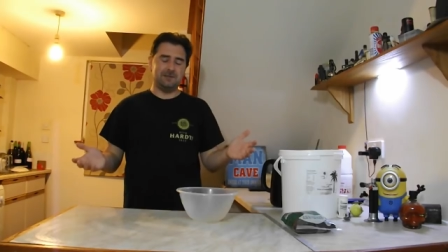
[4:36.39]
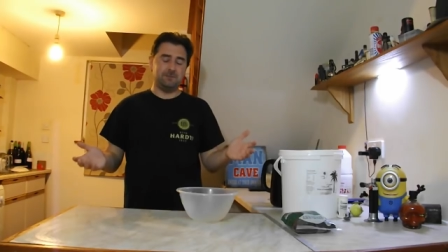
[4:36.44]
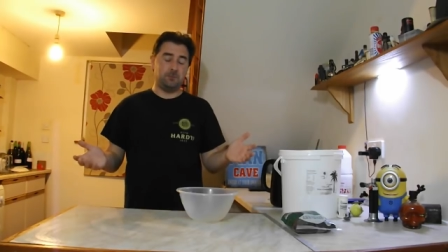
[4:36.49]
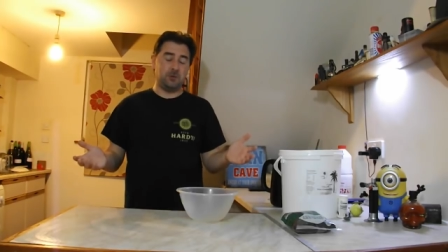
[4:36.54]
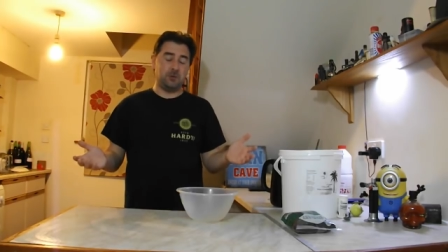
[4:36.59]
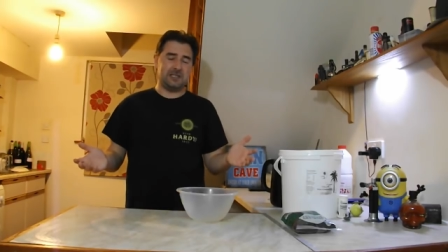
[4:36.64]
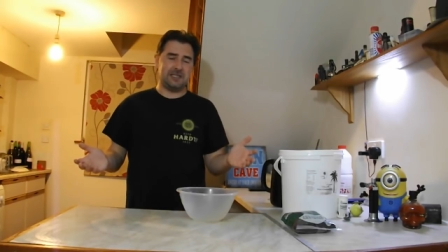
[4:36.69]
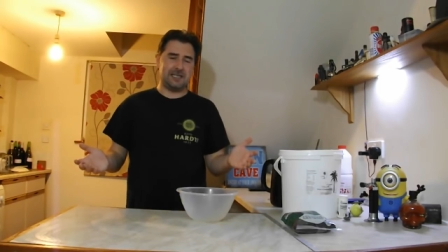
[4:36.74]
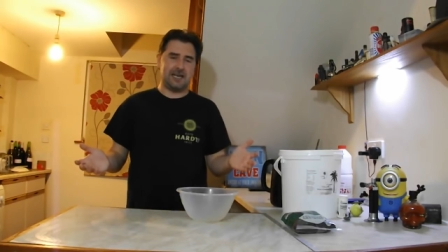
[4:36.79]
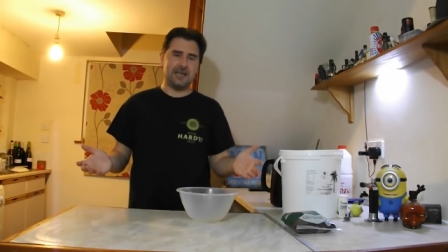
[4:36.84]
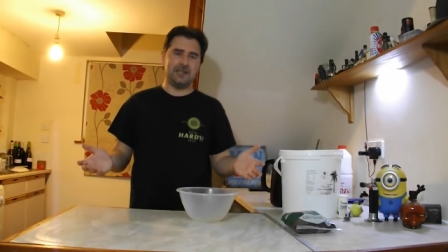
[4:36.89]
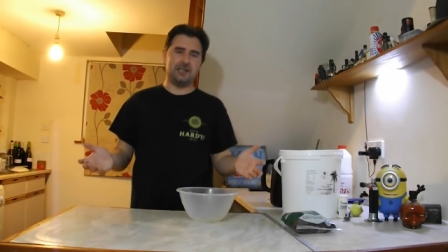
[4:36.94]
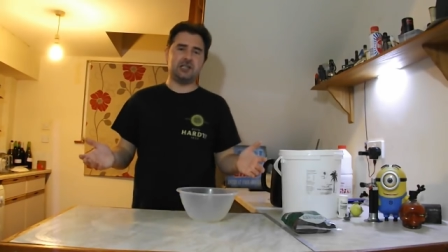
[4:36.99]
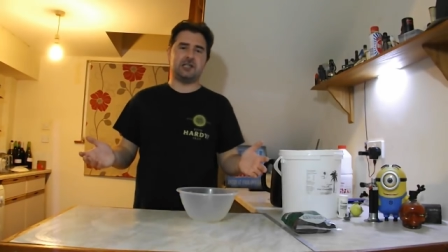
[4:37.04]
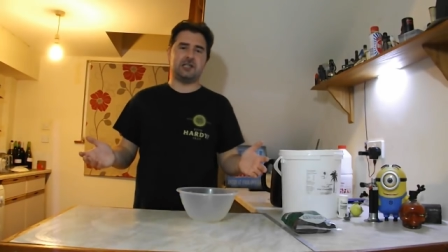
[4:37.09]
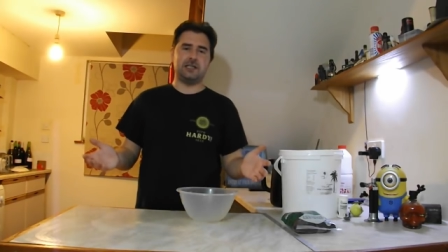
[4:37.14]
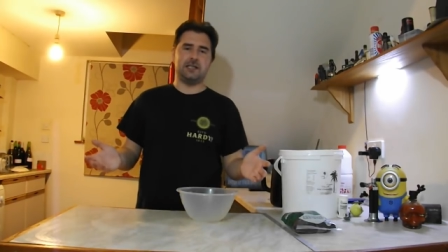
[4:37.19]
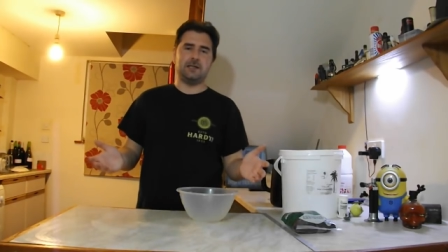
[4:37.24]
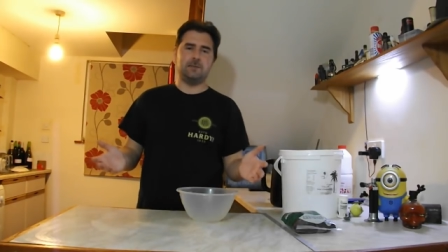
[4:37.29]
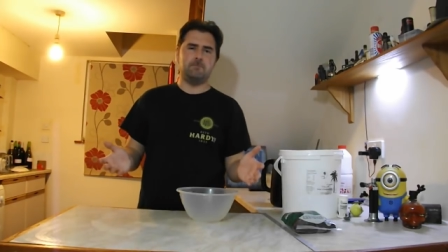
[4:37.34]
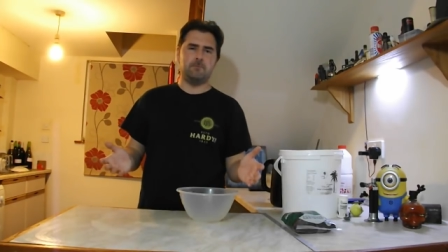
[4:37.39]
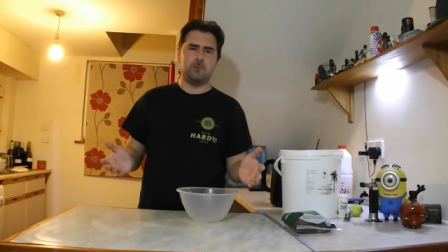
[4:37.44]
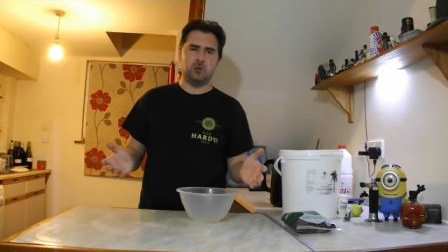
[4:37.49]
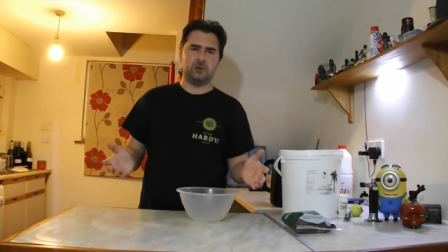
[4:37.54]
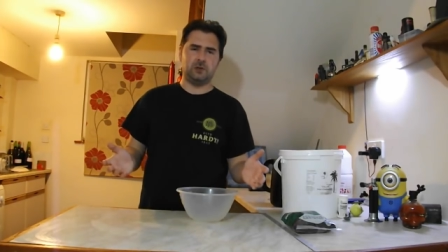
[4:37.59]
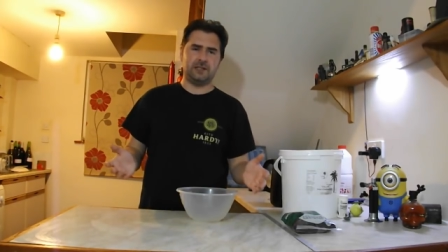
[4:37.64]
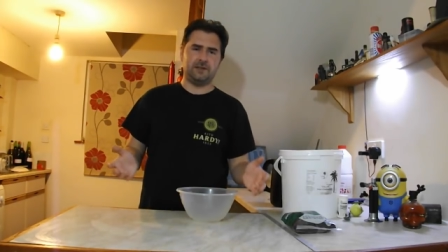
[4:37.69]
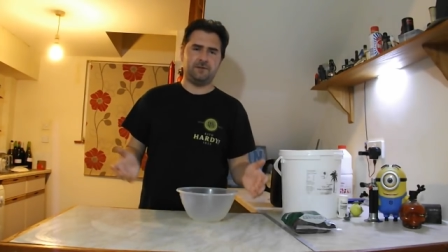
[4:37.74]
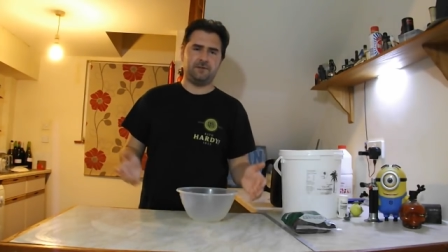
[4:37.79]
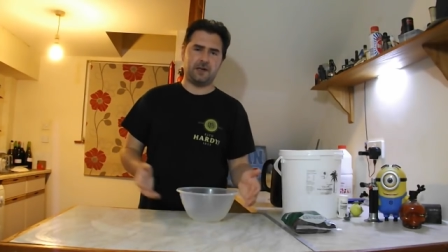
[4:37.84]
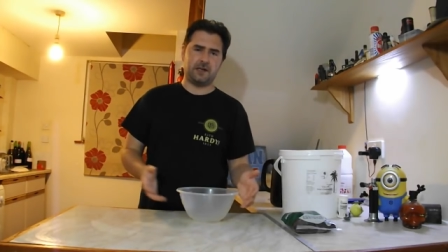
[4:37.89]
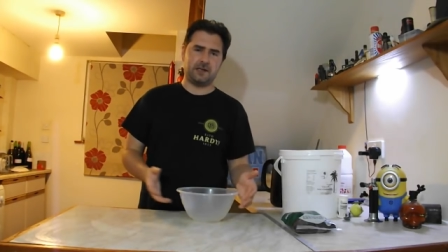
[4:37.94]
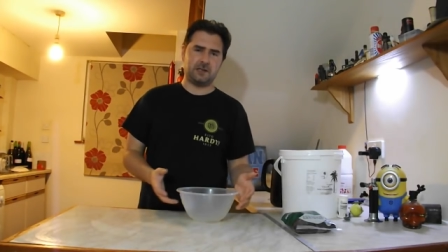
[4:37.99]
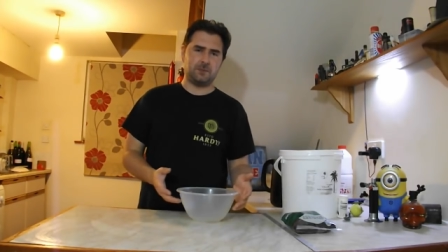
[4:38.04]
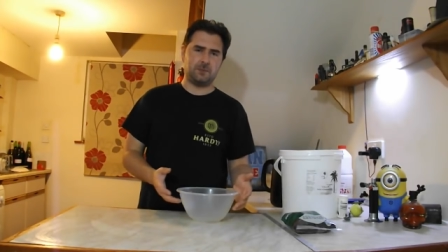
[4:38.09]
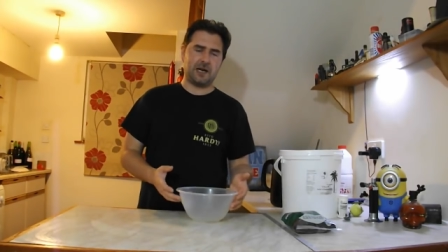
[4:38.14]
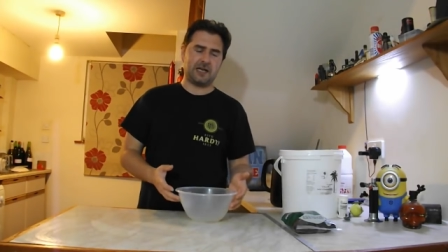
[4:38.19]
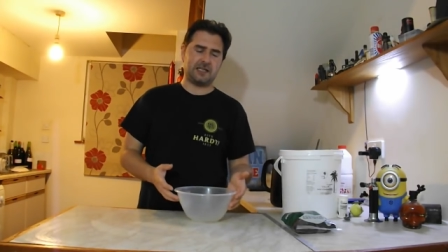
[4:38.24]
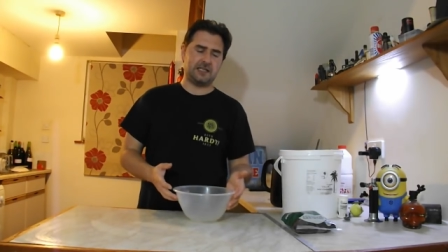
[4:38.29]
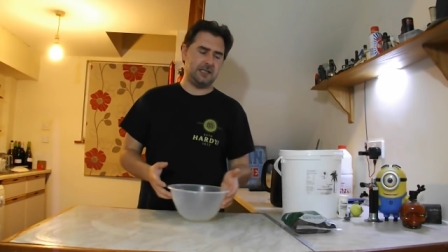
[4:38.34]
potentially moldy fungus
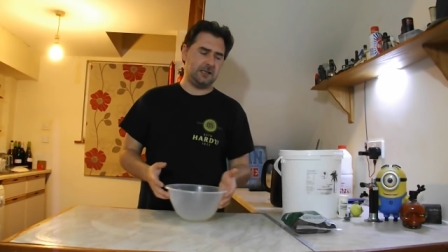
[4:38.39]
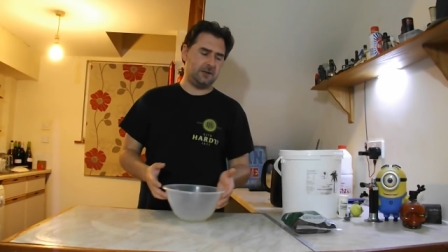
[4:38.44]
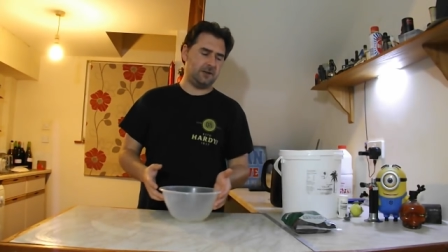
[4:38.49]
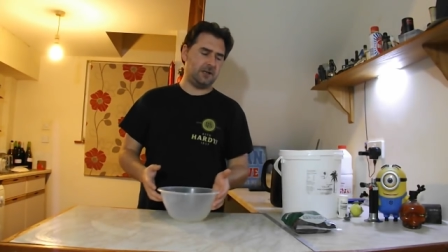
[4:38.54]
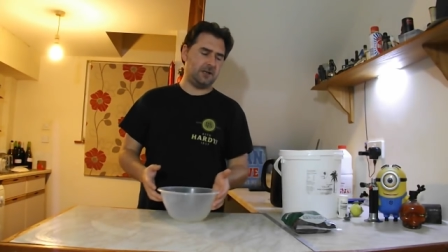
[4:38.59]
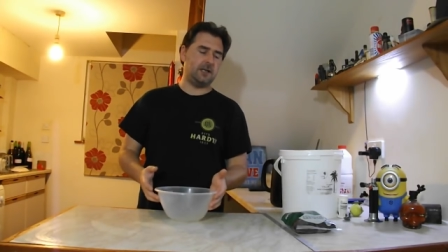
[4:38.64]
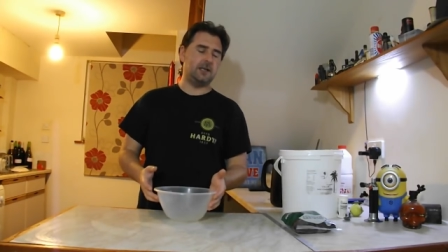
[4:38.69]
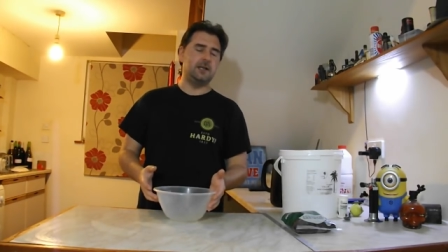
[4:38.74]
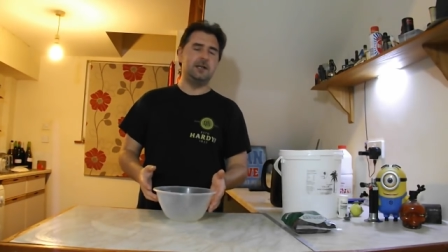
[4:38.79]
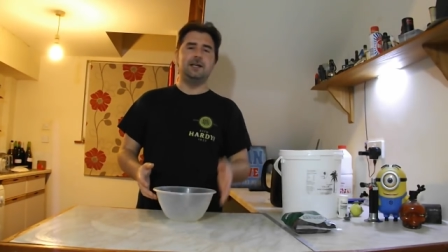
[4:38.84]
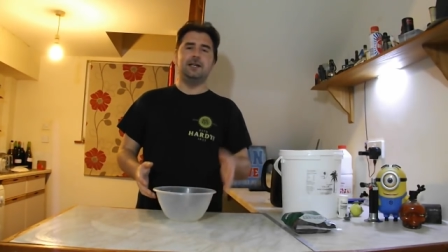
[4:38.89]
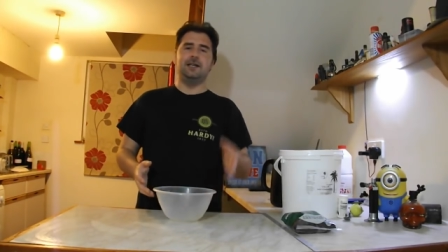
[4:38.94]
bacteria